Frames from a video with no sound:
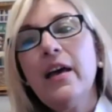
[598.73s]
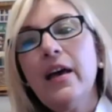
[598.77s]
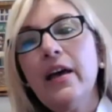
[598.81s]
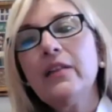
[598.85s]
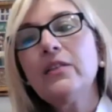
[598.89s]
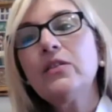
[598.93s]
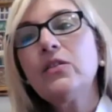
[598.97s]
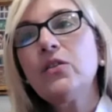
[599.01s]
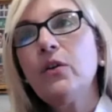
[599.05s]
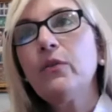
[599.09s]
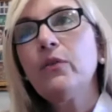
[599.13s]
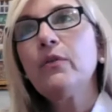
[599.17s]

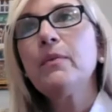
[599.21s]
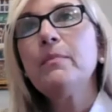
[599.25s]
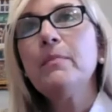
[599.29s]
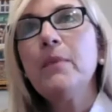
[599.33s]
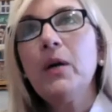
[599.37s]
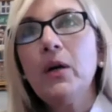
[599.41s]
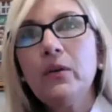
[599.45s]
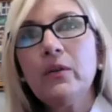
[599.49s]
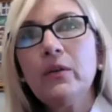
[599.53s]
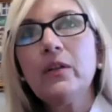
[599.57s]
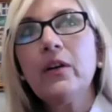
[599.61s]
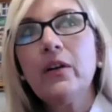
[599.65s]
And so
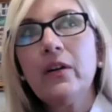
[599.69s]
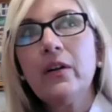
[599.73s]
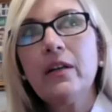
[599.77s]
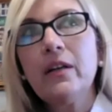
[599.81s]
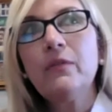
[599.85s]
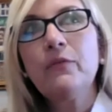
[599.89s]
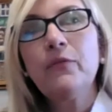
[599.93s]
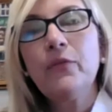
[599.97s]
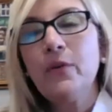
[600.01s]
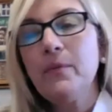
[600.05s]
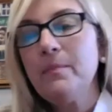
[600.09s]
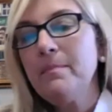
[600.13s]
remote
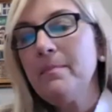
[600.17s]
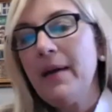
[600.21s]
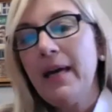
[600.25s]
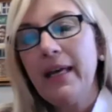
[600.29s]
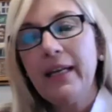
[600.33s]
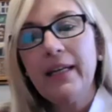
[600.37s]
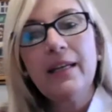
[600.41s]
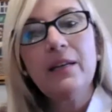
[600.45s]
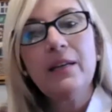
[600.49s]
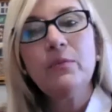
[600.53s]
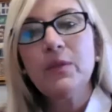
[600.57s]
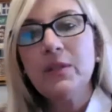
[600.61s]
learning for
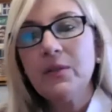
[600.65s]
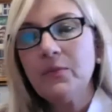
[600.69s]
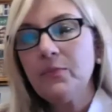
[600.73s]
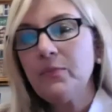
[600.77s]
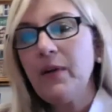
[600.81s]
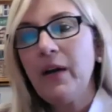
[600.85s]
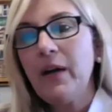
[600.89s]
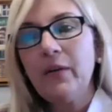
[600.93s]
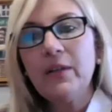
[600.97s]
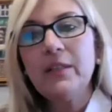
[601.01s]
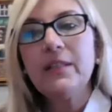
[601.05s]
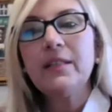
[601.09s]
many was
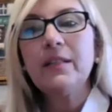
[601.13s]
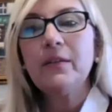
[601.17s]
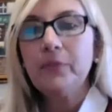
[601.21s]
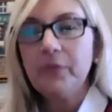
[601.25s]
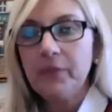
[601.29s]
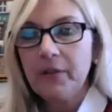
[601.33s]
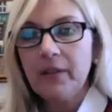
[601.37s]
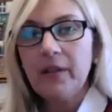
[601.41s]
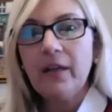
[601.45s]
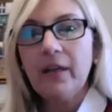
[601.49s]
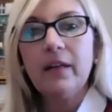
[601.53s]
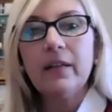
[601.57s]
very
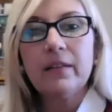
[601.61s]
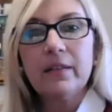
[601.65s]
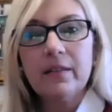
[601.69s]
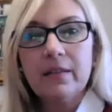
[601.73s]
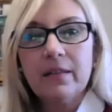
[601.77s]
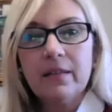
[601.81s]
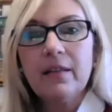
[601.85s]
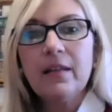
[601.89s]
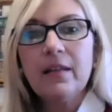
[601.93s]
difficult.